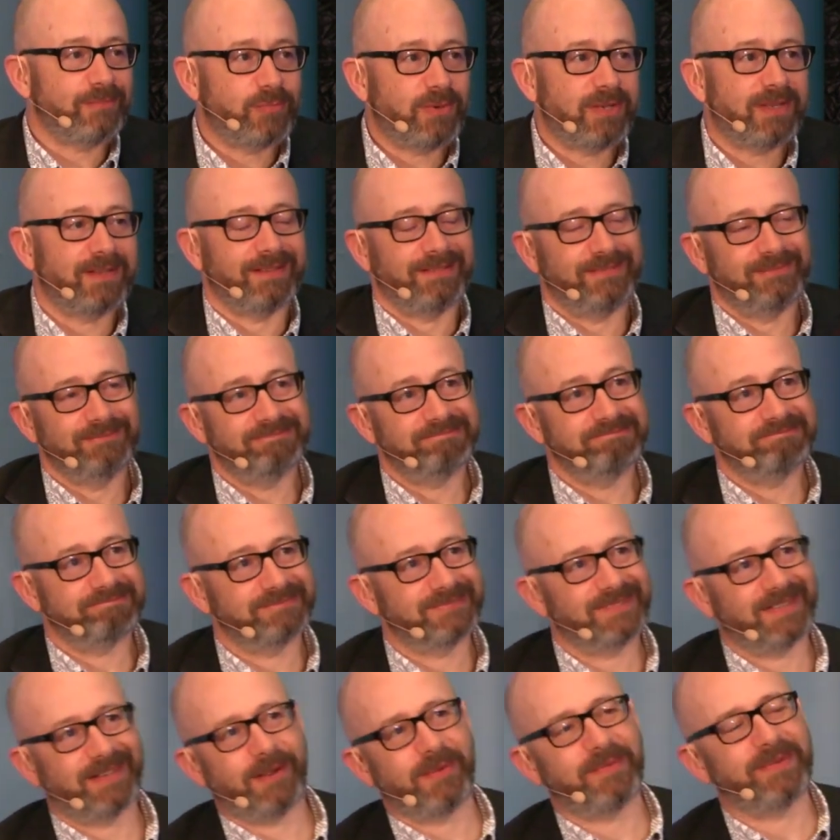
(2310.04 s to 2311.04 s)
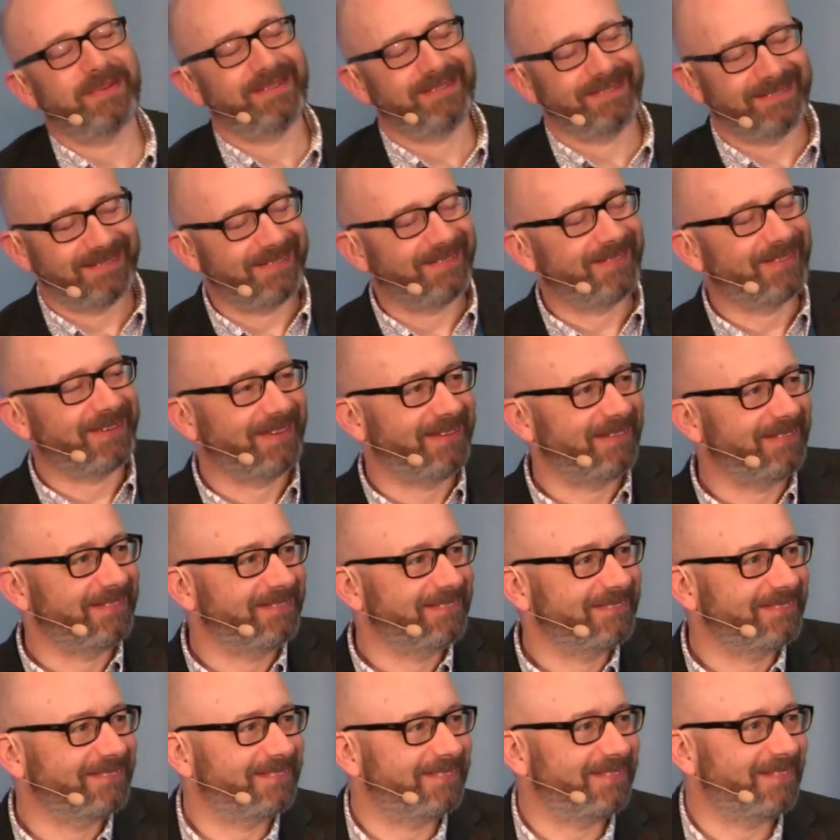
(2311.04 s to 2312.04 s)
well, I mean, okay,
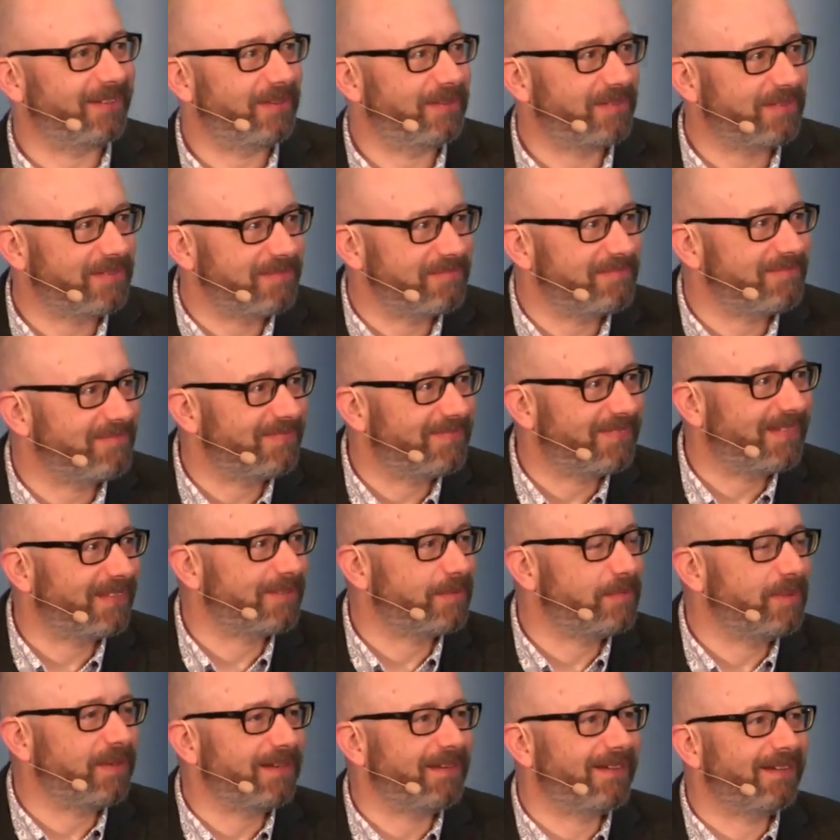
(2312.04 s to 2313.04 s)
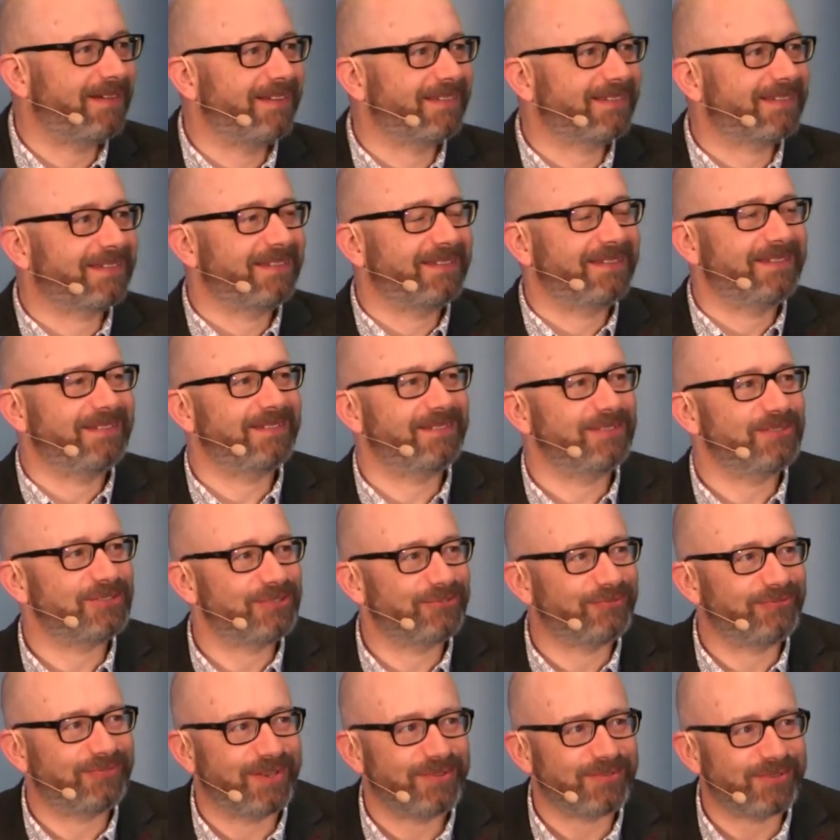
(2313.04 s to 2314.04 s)
that's a bit like asking who's
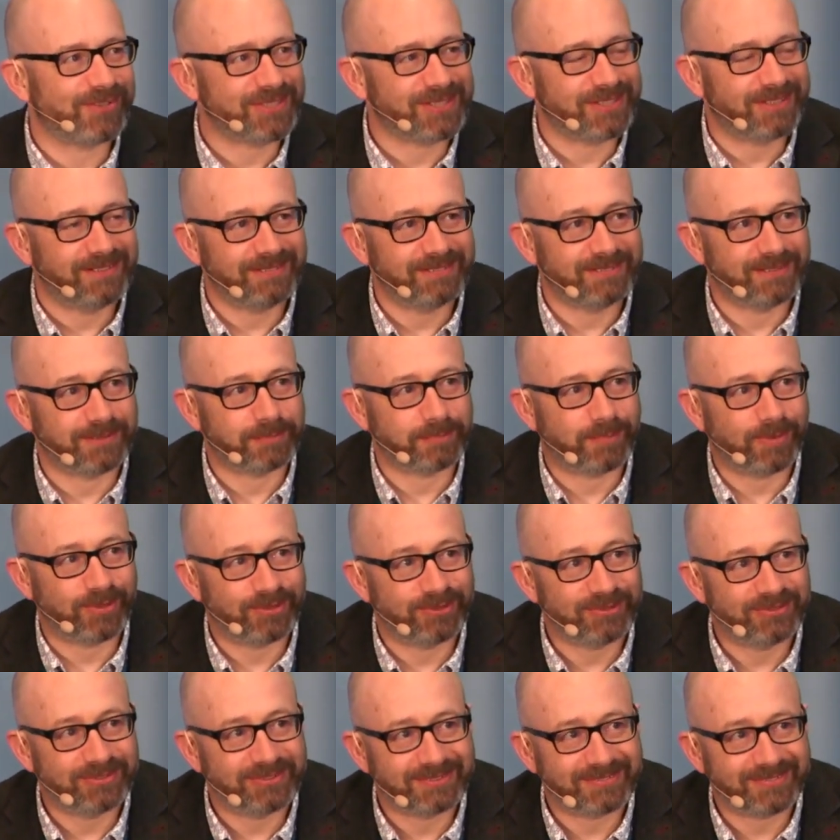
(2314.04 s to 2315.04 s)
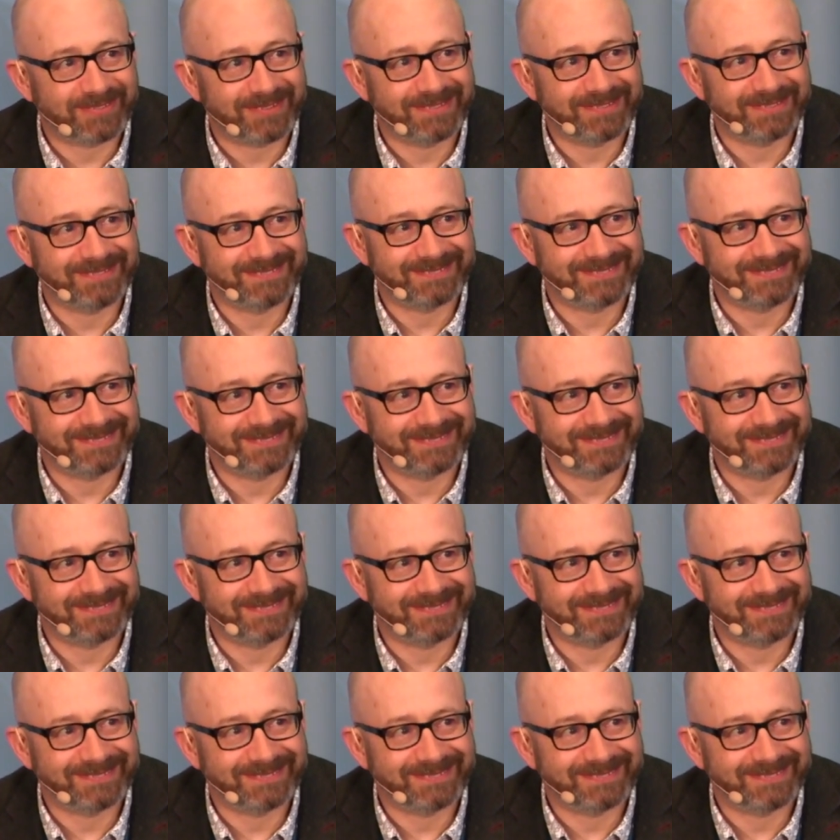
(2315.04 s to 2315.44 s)
your favourite child, I suppose, right?